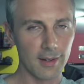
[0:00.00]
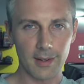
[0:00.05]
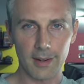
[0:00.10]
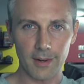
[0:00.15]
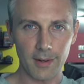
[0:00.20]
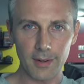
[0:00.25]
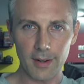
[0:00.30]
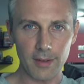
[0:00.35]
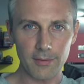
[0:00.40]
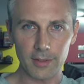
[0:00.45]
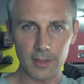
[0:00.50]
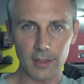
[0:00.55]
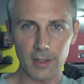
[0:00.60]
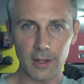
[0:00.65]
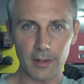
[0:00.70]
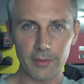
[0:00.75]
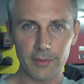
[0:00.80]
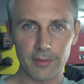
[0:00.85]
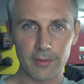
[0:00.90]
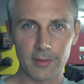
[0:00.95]
I don't have a
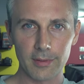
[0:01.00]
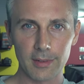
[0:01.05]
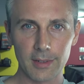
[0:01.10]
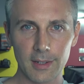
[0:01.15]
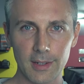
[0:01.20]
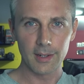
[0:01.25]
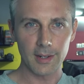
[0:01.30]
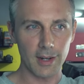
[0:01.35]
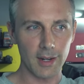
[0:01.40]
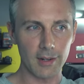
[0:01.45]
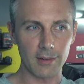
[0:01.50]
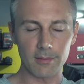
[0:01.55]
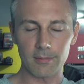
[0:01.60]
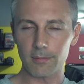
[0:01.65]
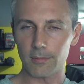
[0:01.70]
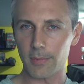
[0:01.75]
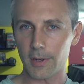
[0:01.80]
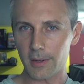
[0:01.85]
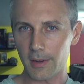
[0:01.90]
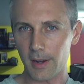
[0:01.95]
life. And
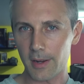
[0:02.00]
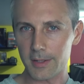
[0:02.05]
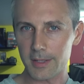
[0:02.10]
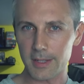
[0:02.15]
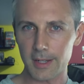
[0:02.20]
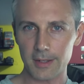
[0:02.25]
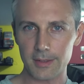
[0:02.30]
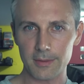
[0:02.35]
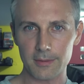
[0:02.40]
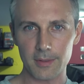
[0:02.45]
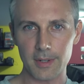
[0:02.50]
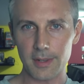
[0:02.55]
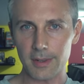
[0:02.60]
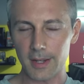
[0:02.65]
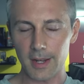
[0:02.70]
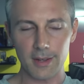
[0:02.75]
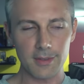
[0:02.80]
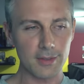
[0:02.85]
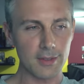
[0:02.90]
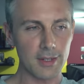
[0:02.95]
when RTX
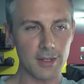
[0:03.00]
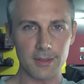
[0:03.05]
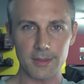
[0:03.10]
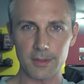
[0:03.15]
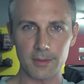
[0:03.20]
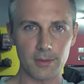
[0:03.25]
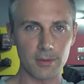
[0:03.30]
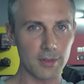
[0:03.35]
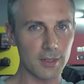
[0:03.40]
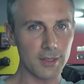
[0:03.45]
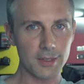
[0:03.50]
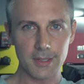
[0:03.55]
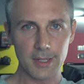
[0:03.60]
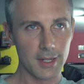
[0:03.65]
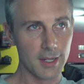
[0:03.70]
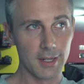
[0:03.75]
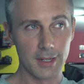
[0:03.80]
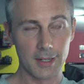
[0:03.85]
3000 hits in August,